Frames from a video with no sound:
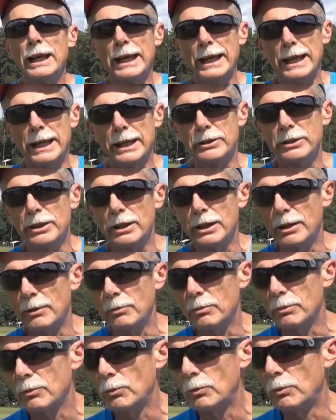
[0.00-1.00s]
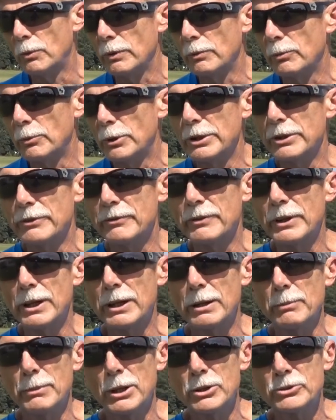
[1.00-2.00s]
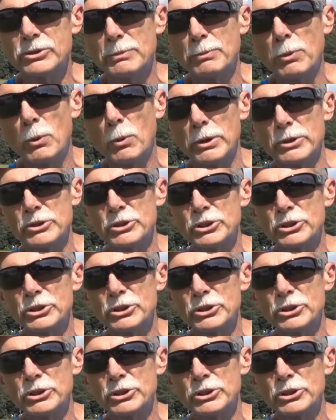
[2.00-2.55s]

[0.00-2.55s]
and uh, one of the very most important